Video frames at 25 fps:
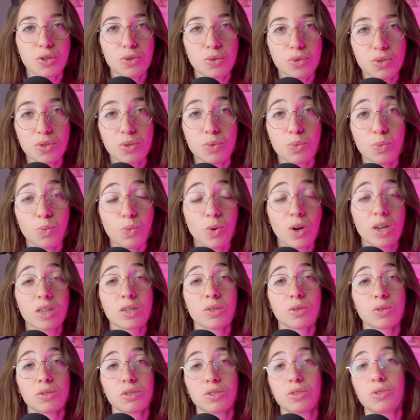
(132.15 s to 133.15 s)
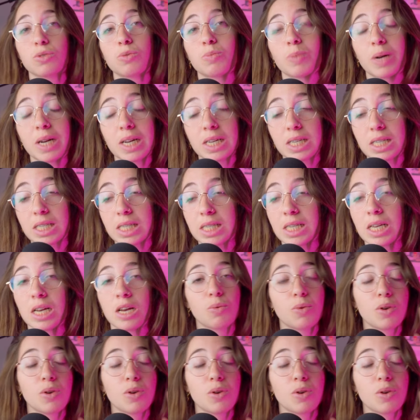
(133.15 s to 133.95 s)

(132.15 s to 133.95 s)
used 1 or 2 mics